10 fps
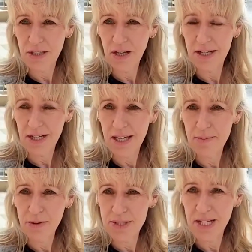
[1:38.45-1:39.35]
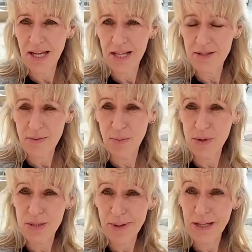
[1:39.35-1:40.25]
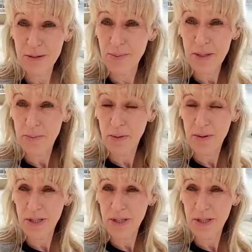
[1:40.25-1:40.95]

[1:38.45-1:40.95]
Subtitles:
The line I keep on saying is, what about the people?